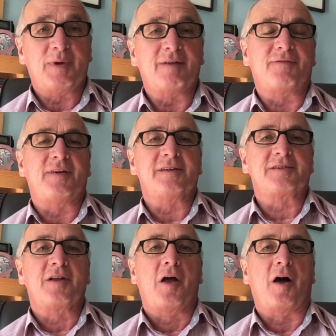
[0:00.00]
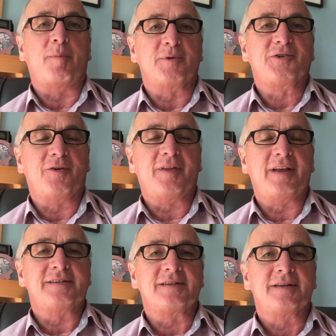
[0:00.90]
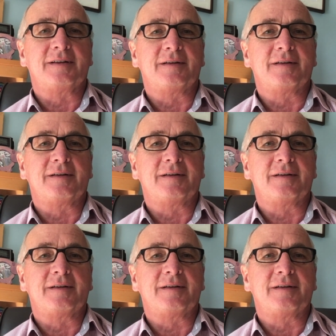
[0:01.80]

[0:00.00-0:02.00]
we have faced opportunities.